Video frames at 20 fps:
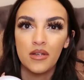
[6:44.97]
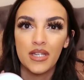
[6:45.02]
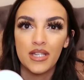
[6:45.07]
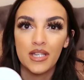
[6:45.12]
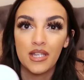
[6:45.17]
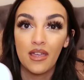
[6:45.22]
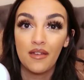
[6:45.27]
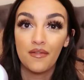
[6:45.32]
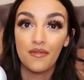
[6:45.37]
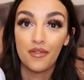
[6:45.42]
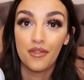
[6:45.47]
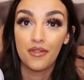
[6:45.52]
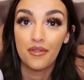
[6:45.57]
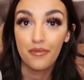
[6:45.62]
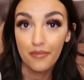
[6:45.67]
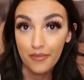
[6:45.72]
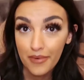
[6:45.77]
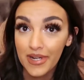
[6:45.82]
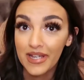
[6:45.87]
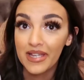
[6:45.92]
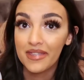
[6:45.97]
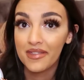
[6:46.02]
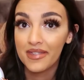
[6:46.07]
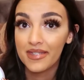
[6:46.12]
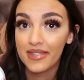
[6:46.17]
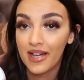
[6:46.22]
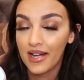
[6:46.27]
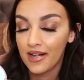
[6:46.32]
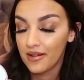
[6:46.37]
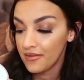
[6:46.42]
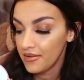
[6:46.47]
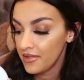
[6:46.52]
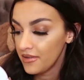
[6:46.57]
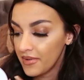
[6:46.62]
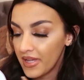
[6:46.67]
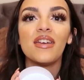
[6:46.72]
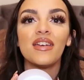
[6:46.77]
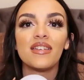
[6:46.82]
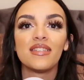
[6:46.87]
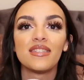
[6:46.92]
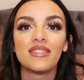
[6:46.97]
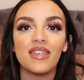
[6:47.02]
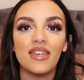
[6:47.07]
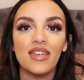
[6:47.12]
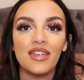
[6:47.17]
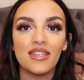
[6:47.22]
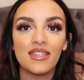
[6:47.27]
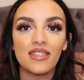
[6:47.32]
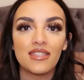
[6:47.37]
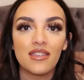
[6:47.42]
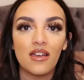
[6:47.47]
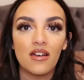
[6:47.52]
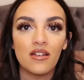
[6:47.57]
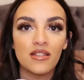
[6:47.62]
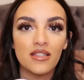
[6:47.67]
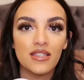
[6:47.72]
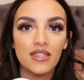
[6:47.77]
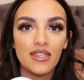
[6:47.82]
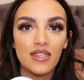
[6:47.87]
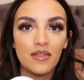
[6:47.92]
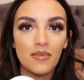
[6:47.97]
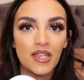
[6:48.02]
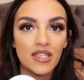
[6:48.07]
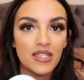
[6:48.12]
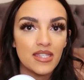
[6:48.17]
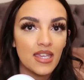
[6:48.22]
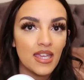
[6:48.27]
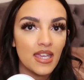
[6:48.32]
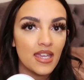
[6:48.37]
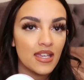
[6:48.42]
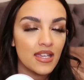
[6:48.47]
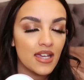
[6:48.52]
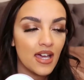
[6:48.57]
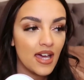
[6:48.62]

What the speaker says: I actually have 3 in this house. This is honestly the best thing.